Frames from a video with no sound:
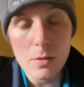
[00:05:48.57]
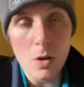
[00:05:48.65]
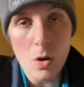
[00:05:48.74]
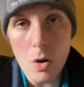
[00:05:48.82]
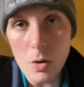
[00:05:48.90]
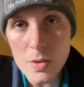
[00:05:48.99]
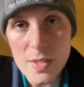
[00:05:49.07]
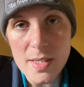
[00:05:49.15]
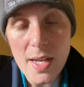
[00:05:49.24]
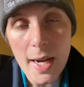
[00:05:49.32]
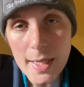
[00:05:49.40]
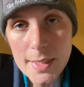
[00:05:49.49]
horse's
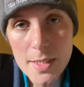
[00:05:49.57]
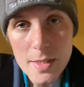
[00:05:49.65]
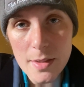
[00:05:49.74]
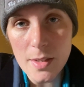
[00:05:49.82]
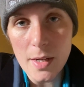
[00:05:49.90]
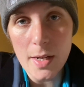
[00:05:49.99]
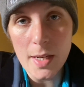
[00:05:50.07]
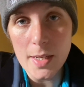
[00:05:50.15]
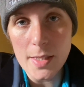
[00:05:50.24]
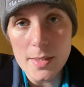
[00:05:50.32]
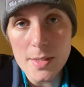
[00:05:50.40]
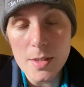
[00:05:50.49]
height
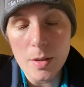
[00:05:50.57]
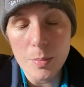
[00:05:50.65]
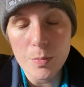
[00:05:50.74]
has